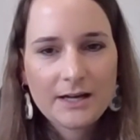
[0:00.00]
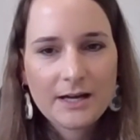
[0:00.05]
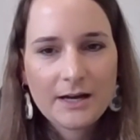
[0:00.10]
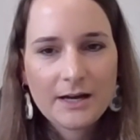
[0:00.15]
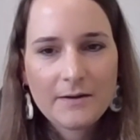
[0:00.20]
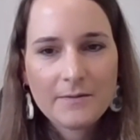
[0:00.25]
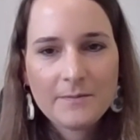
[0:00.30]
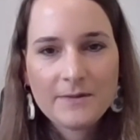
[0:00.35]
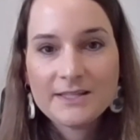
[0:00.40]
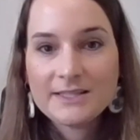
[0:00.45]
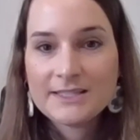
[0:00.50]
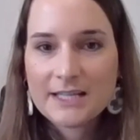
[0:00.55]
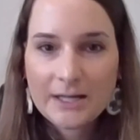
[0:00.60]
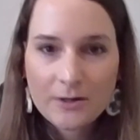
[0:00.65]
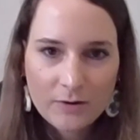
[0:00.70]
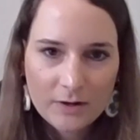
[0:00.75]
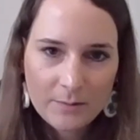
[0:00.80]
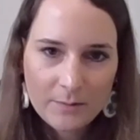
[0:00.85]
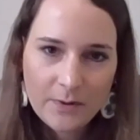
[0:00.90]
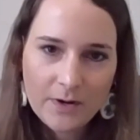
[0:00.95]
and
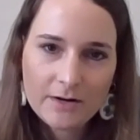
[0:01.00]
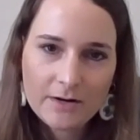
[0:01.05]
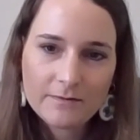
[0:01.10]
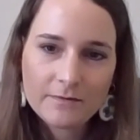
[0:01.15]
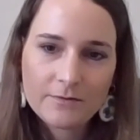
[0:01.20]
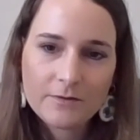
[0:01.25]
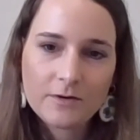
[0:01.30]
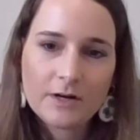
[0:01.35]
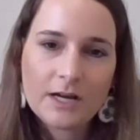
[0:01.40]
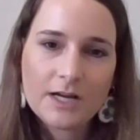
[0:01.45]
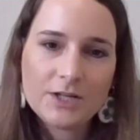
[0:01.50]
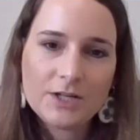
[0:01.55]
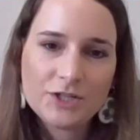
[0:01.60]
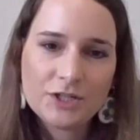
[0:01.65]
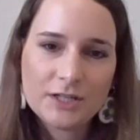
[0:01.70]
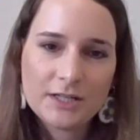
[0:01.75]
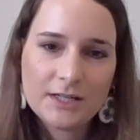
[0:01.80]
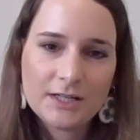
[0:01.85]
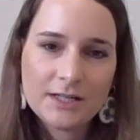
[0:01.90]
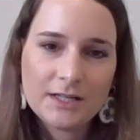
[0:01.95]
sacred part of
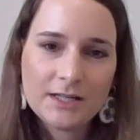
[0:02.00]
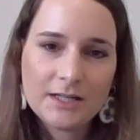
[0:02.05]
creation.